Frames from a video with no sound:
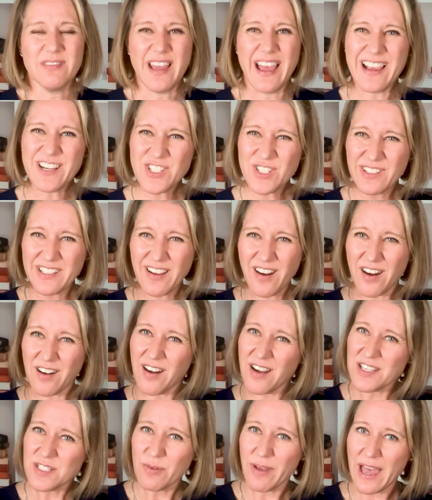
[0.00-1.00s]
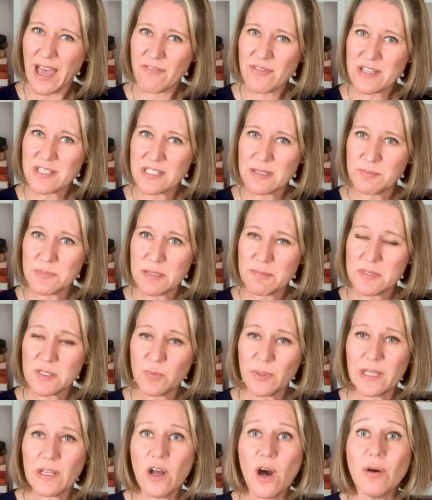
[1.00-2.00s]
actually are also having symptoms
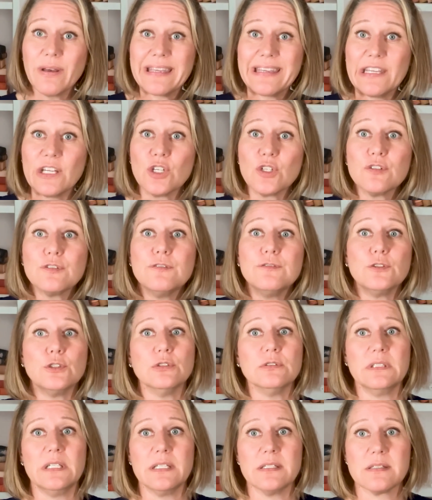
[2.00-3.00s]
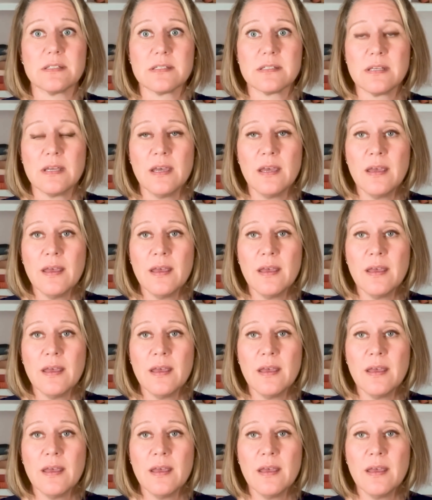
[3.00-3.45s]
of what they call ear fullness,